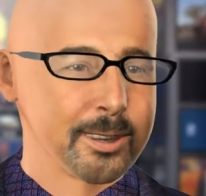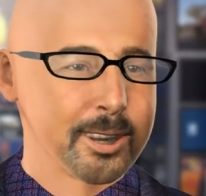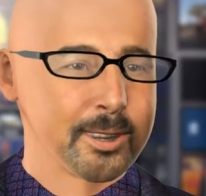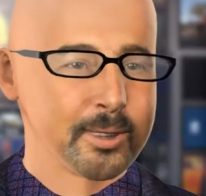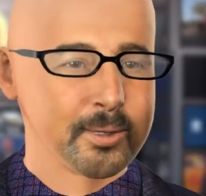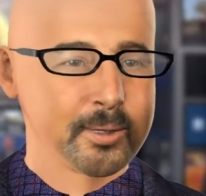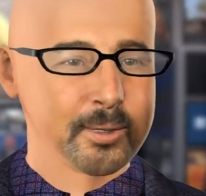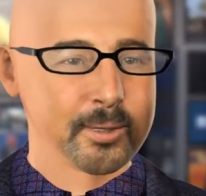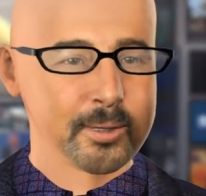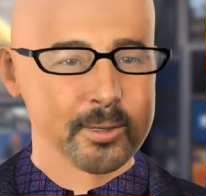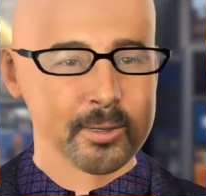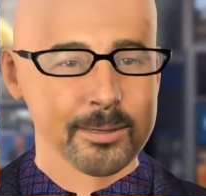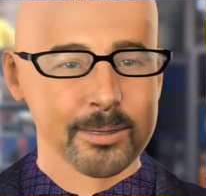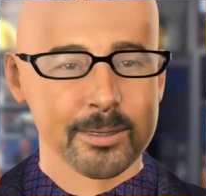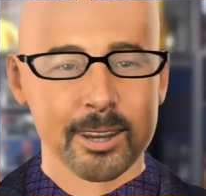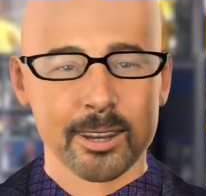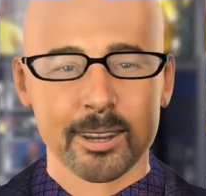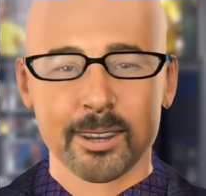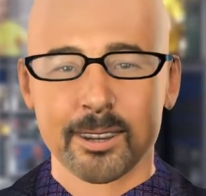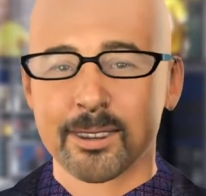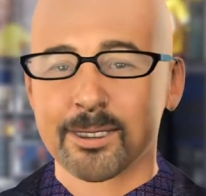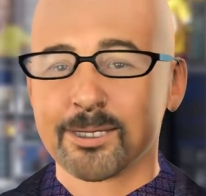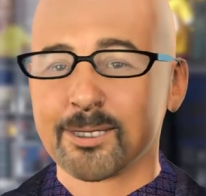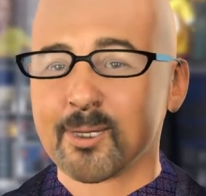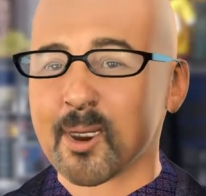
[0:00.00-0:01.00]
when
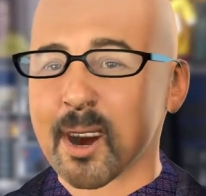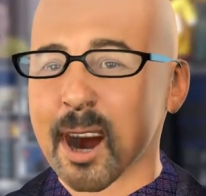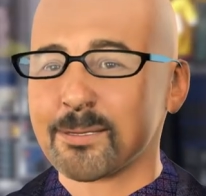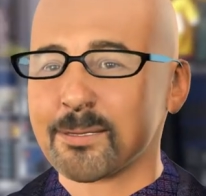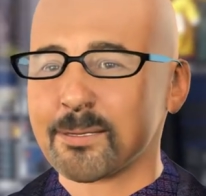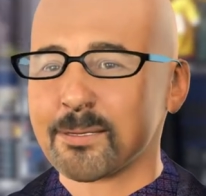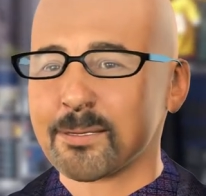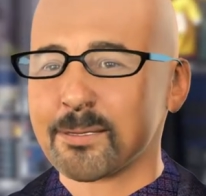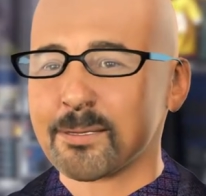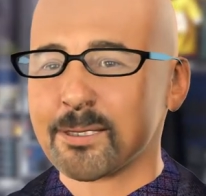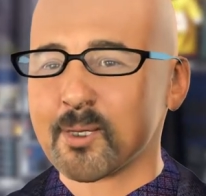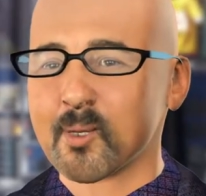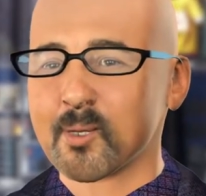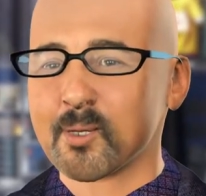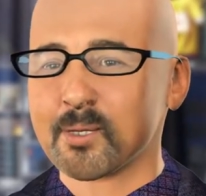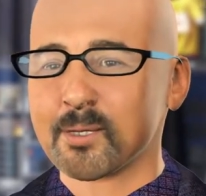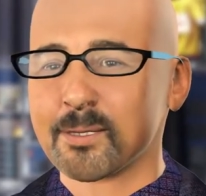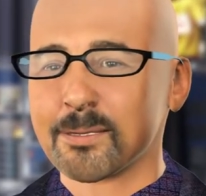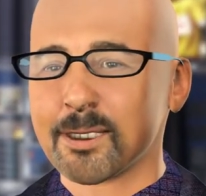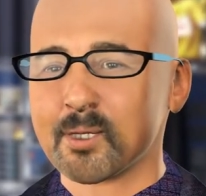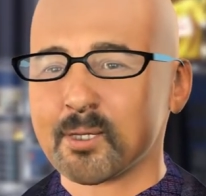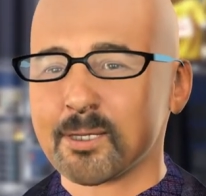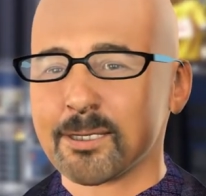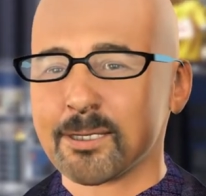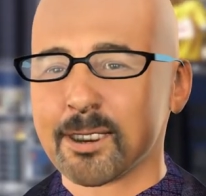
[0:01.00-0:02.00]
NFTs for all 10
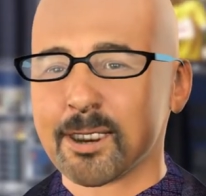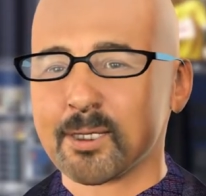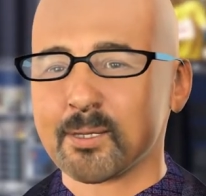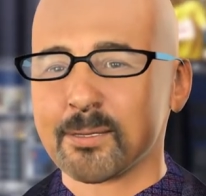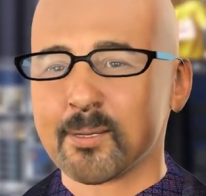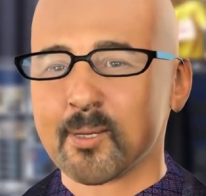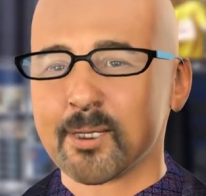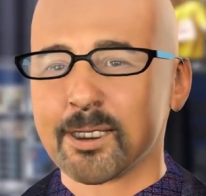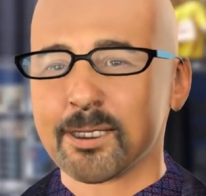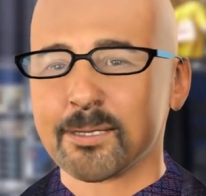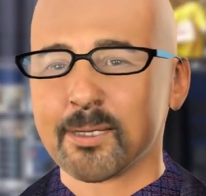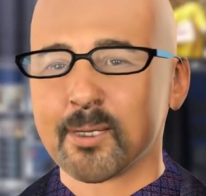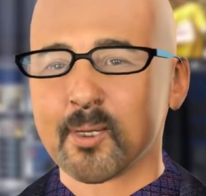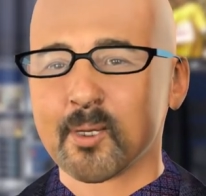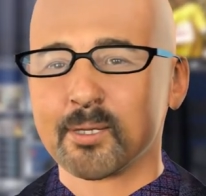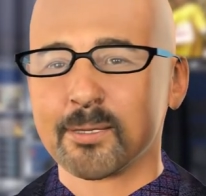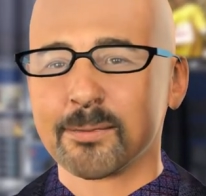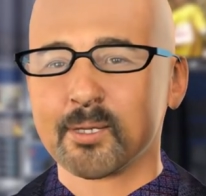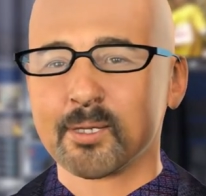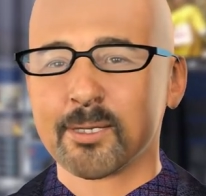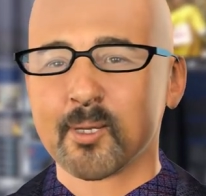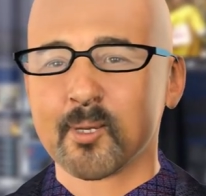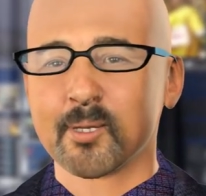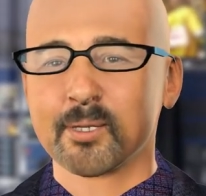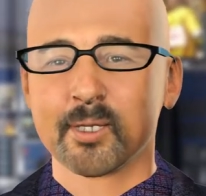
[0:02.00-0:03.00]
official F1
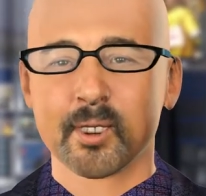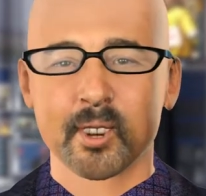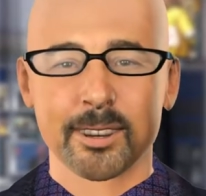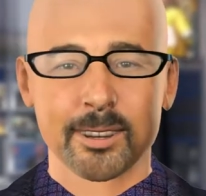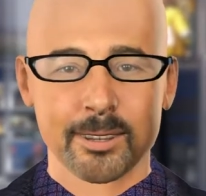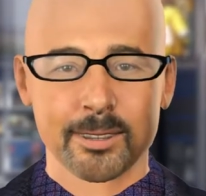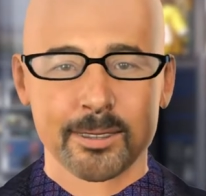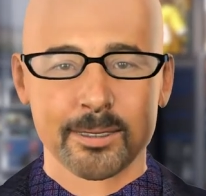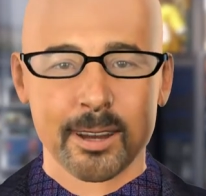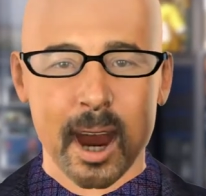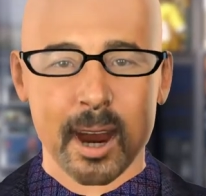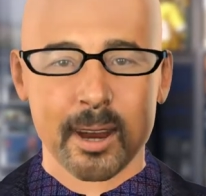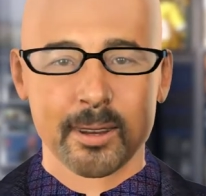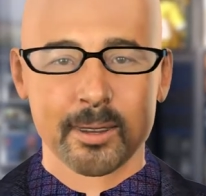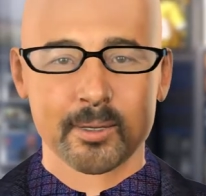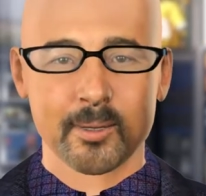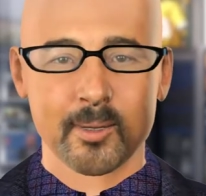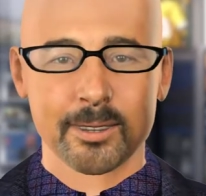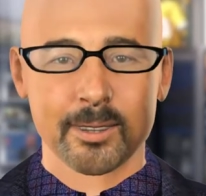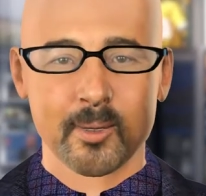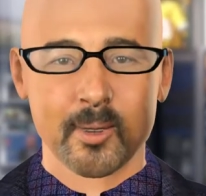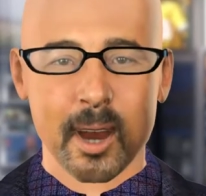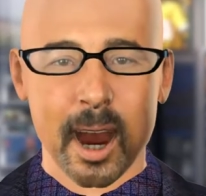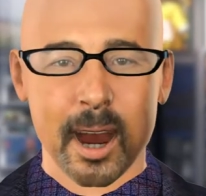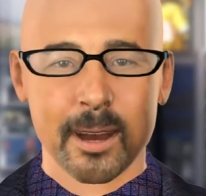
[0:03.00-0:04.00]
registered team
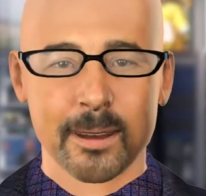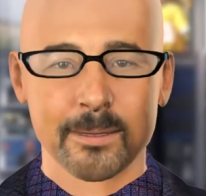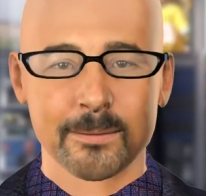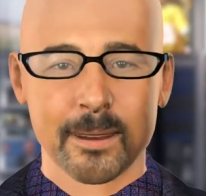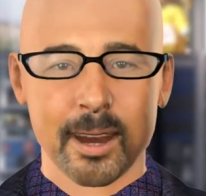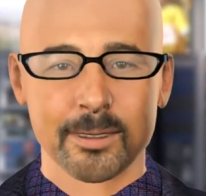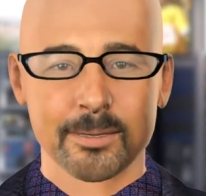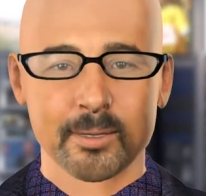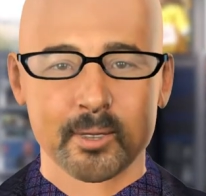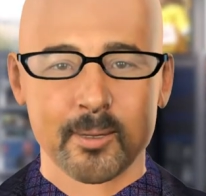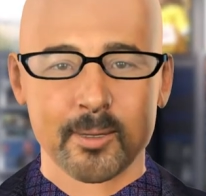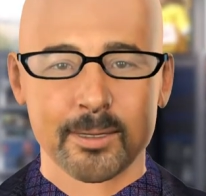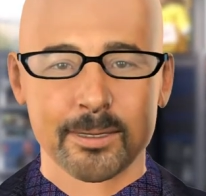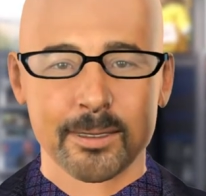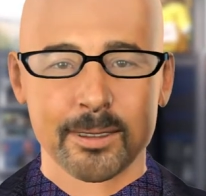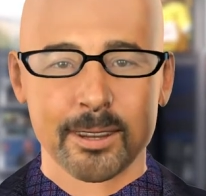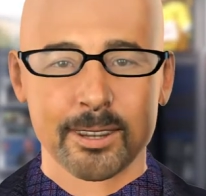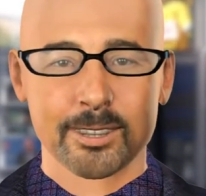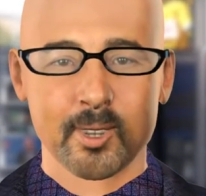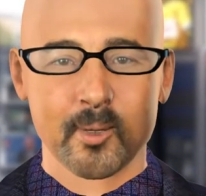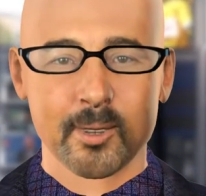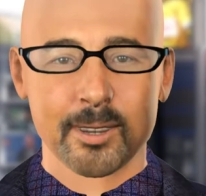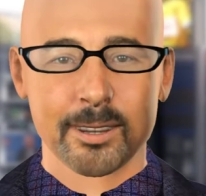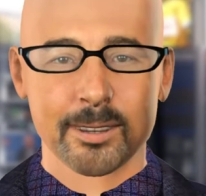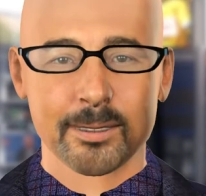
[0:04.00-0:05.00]
cars will go on auction at
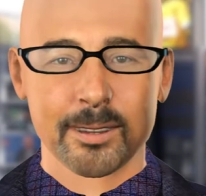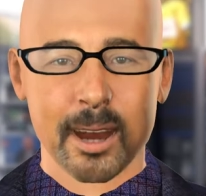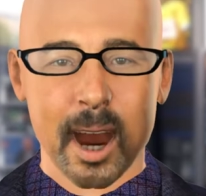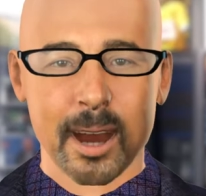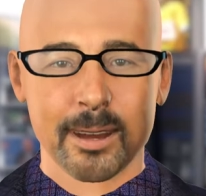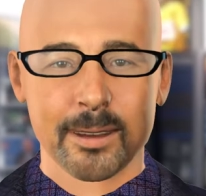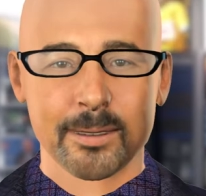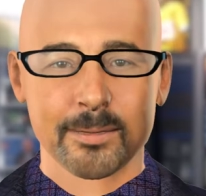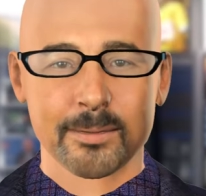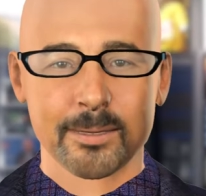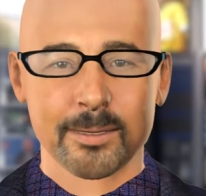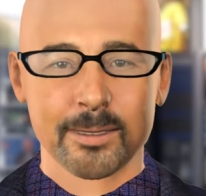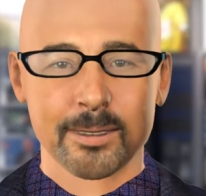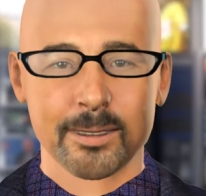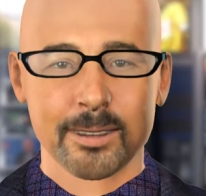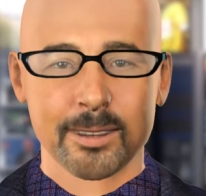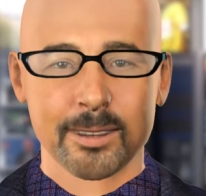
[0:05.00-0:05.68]
the same time.